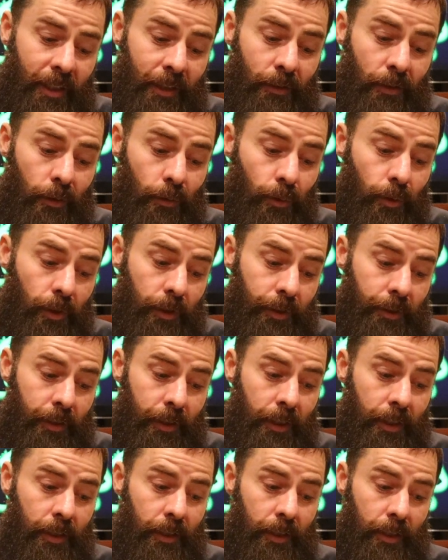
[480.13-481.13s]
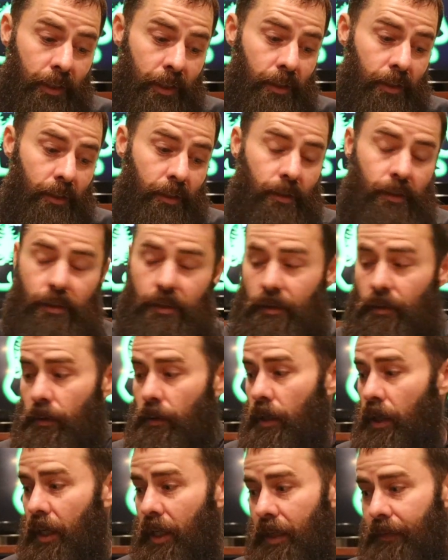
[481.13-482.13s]
I really didn't need it.
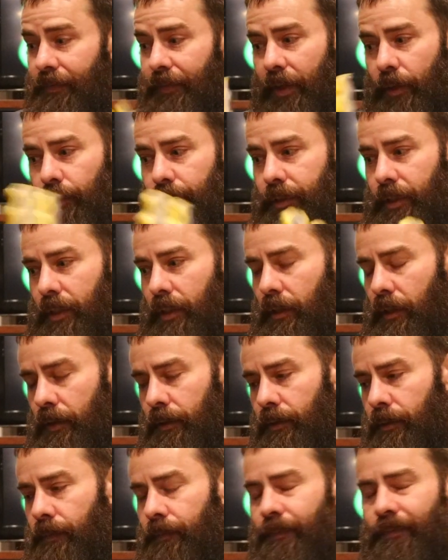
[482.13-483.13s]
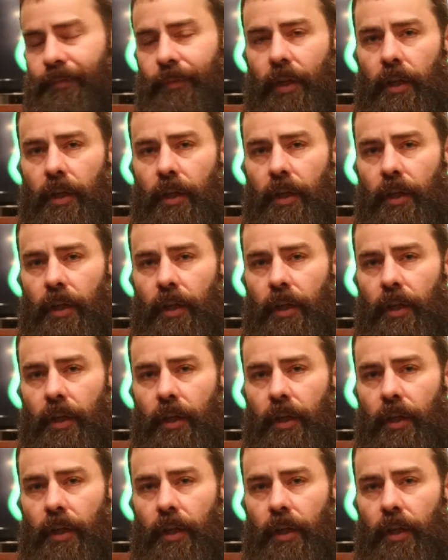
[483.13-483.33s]
So that was like another